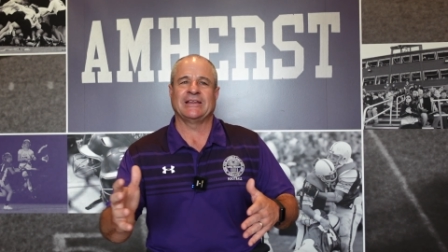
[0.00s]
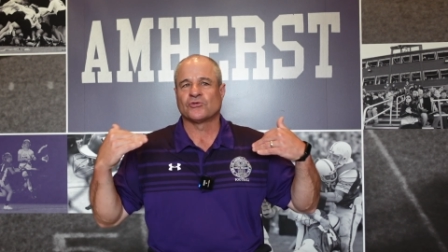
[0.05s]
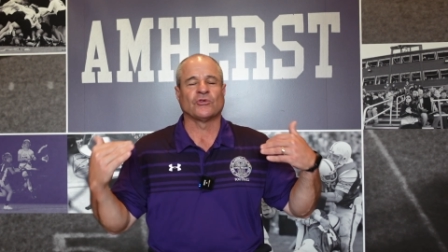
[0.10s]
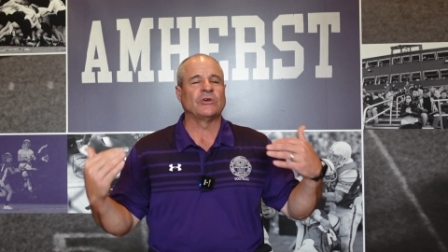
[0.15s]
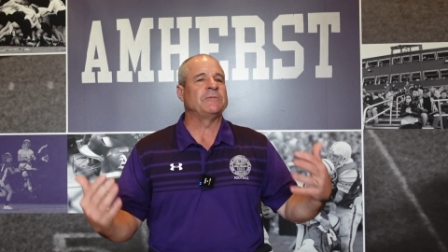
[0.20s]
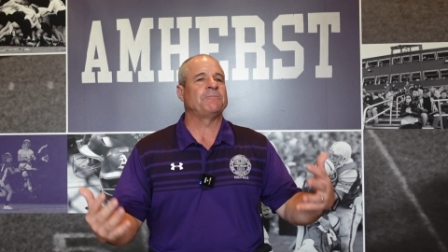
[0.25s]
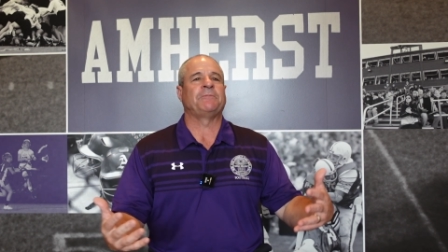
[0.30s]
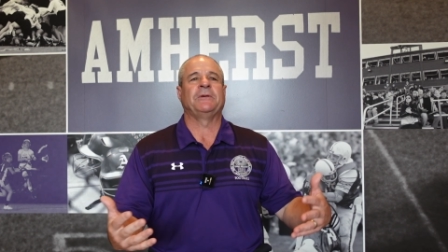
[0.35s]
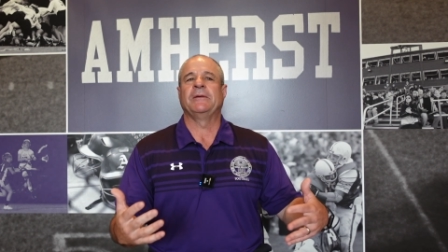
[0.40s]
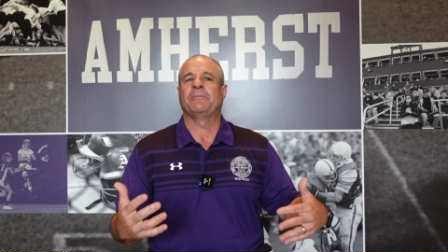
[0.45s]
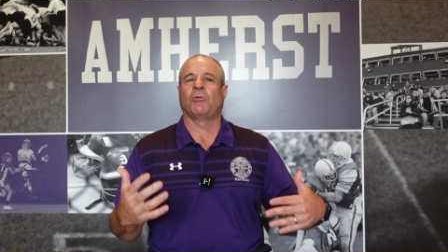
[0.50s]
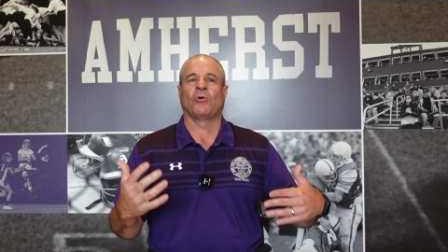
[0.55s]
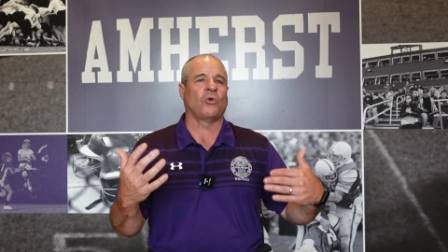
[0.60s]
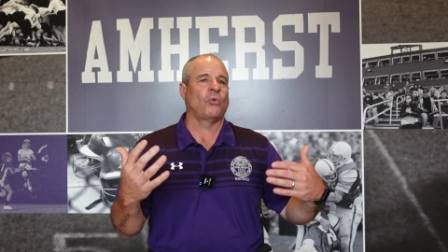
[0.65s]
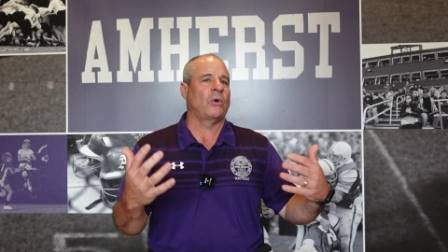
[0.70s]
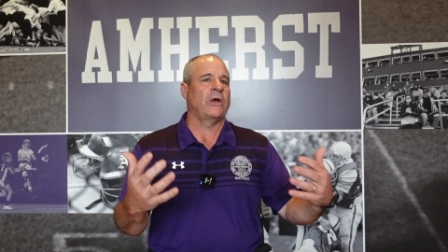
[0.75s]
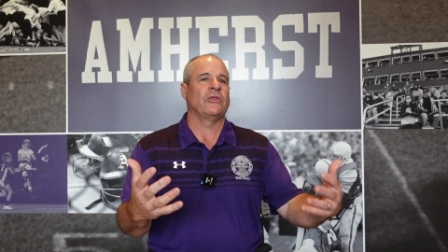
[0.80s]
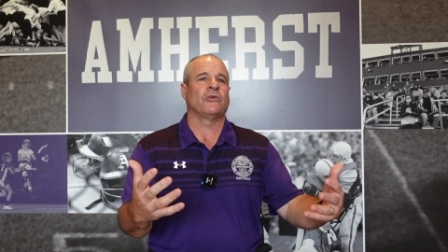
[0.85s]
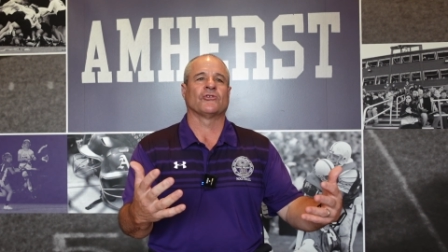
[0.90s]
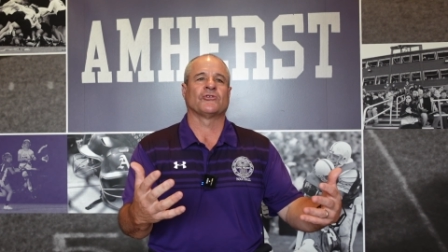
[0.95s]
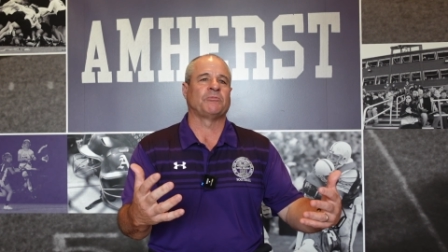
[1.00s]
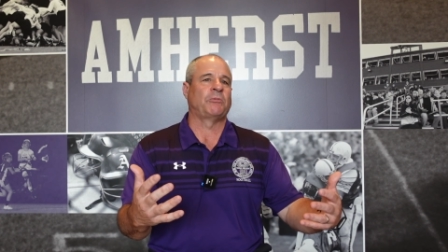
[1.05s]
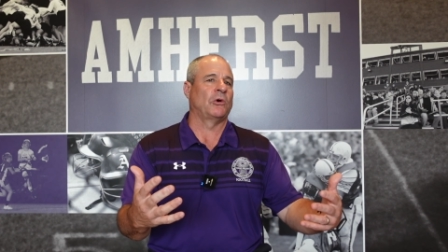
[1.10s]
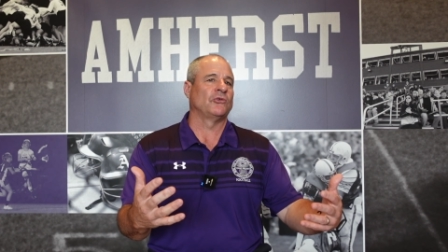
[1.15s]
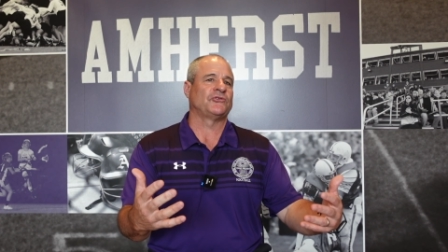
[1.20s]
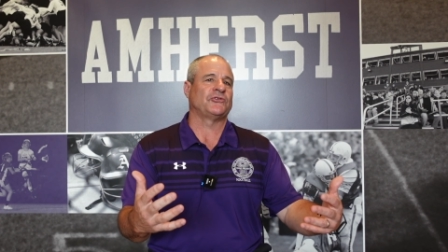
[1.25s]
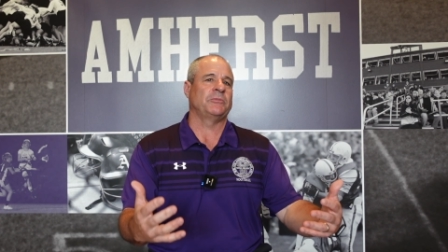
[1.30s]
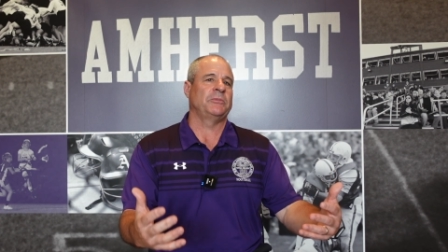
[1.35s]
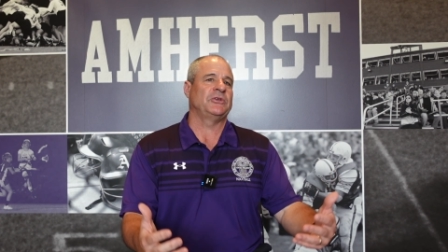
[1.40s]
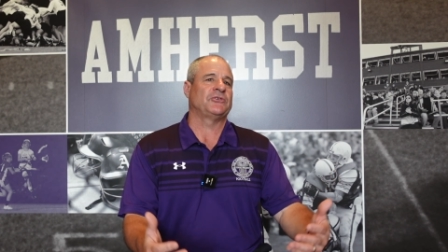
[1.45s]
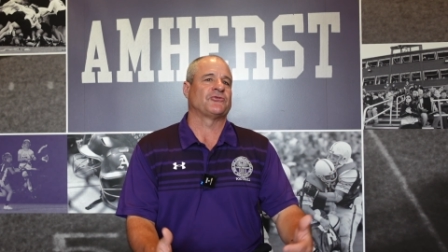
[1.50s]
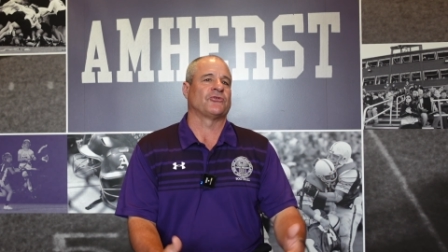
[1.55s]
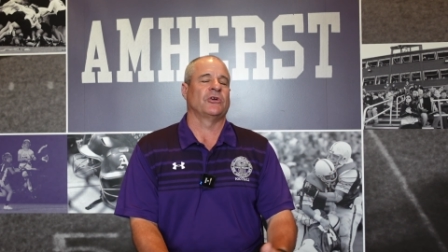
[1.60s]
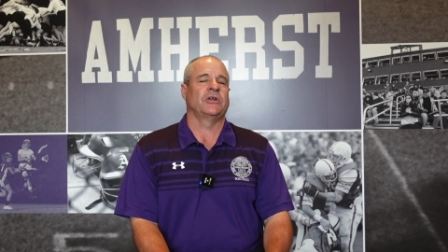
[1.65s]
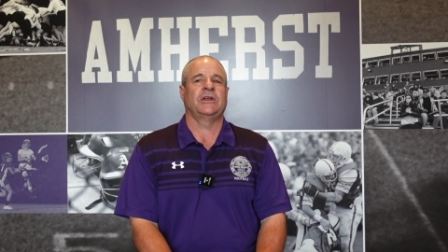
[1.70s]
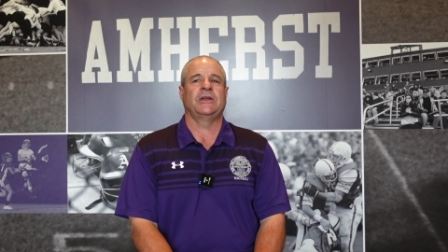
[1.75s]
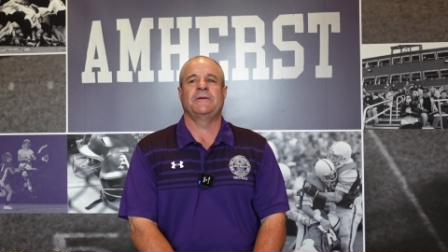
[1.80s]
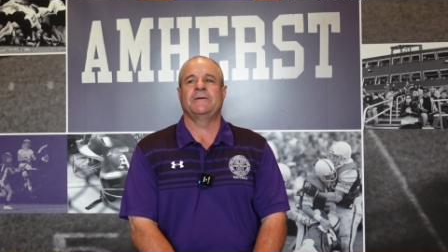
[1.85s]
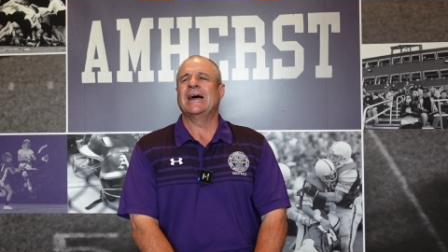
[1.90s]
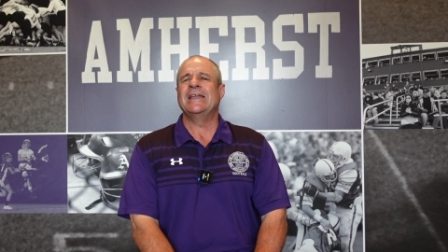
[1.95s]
treat people the way they're supposed to be treated.